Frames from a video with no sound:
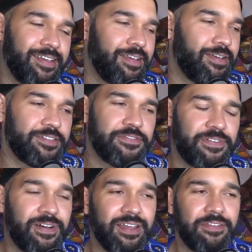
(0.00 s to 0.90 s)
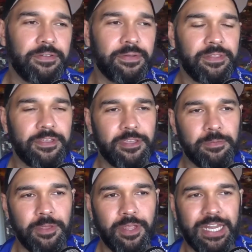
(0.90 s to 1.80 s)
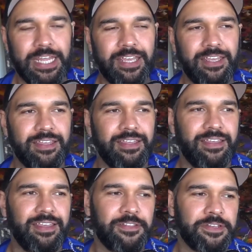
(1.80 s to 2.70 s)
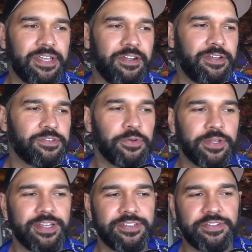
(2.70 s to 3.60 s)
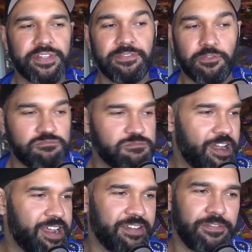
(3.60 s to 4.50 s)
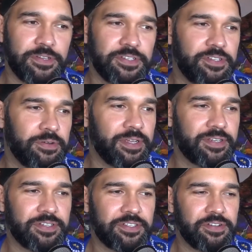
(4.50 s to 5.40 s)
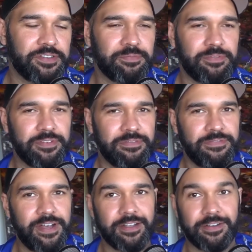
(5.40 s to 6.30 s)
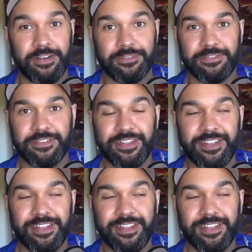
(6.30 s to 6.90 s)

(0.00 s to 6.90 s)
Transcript: That's fine if you're in the community, in those areas, organizing stuff, great. If you're just doing it to show support, fuck off.